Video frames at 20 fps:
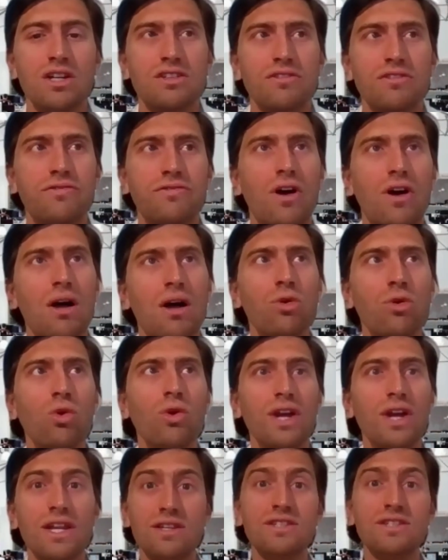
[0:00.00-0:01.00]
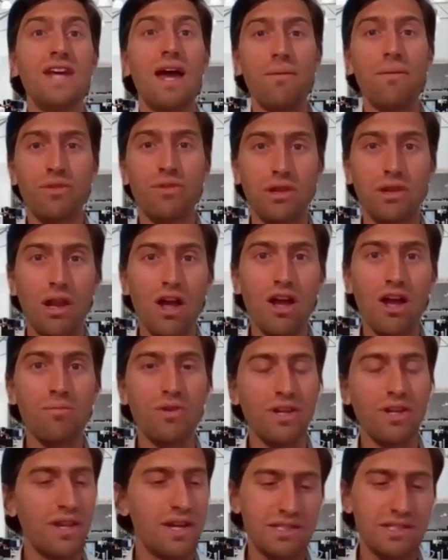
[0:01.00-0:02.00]
a far more in-depth
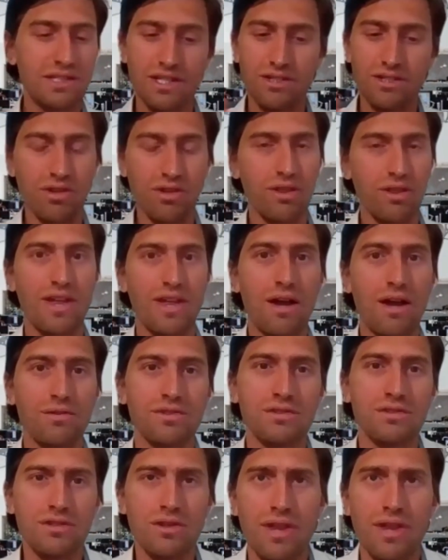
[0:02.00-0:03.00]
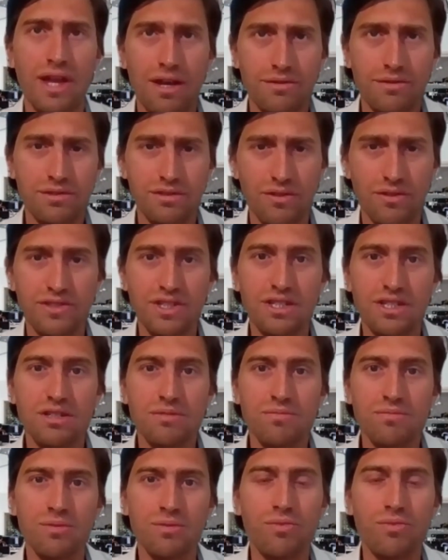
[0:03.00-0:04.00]
library. There's literally thousands and thousands of
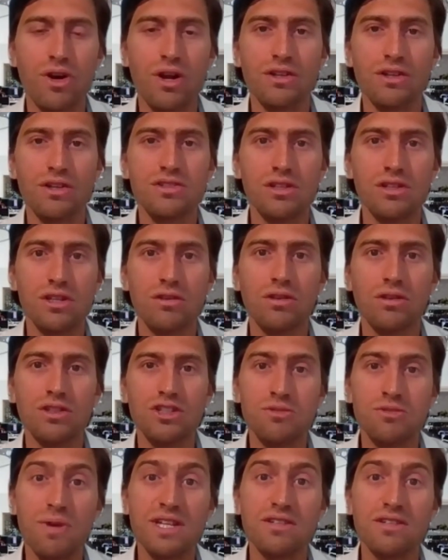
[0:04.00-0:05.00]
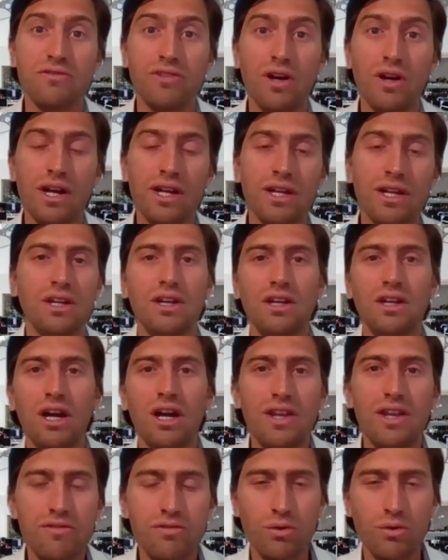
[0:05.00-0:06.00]
systems and products that you can specify.
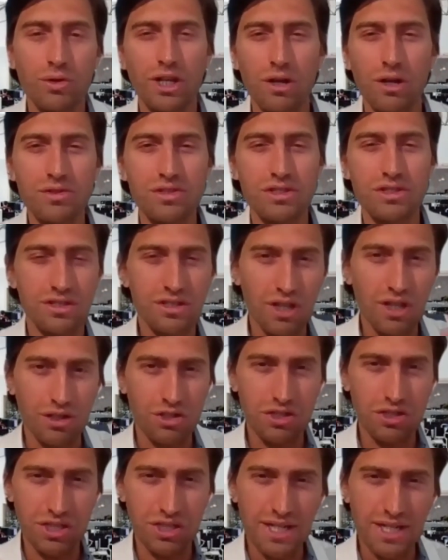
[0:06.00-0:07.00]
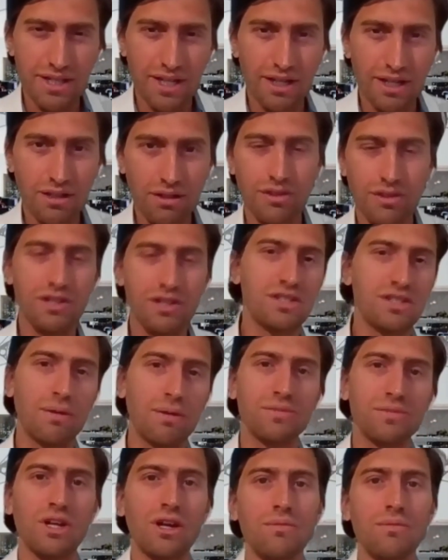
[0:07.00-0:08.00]
And therefore it goes to such detail, it's
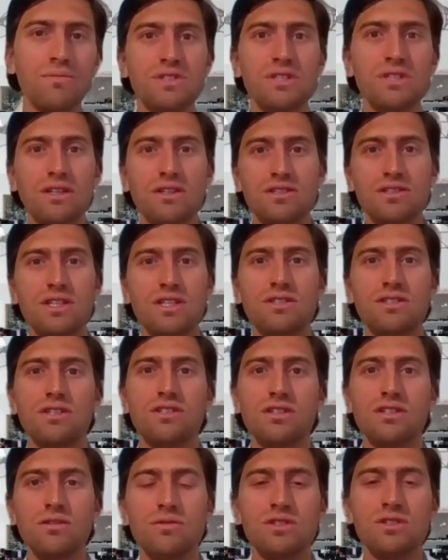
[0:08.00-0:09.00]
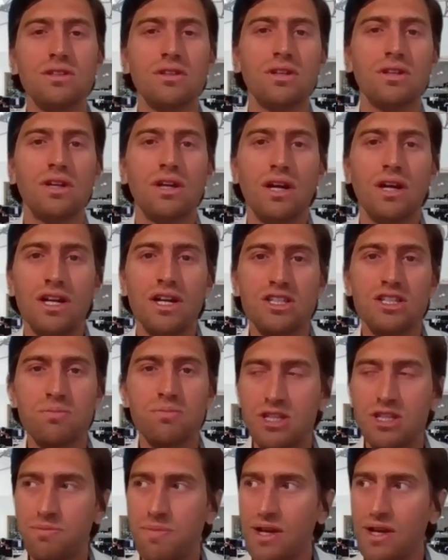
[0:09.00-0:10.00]
sometimes seen as easier to use
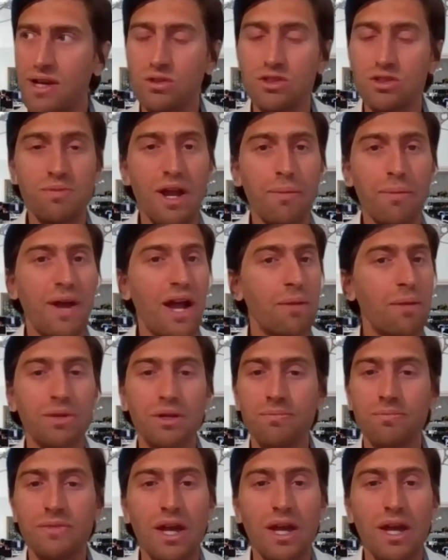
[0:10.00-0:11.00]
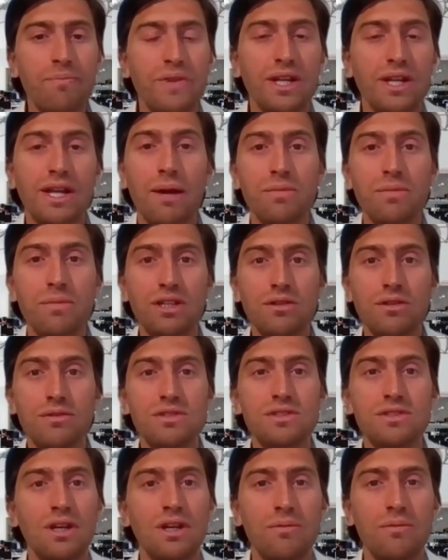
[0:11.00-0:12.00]
speed spec or spec pack, but yeah, it can be
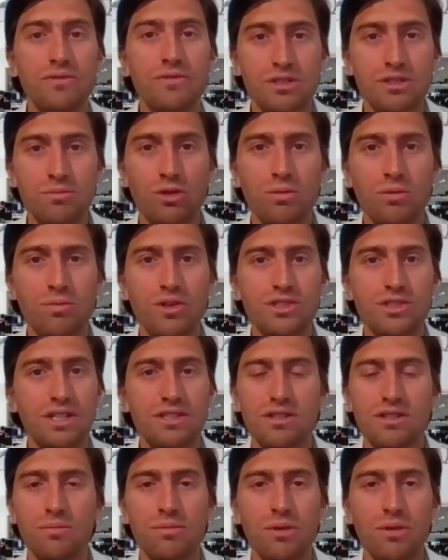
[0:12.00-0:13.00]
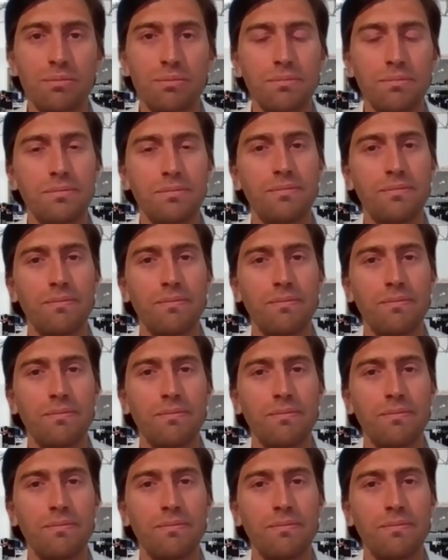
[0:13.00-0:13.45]
used for smaller projects, no problem.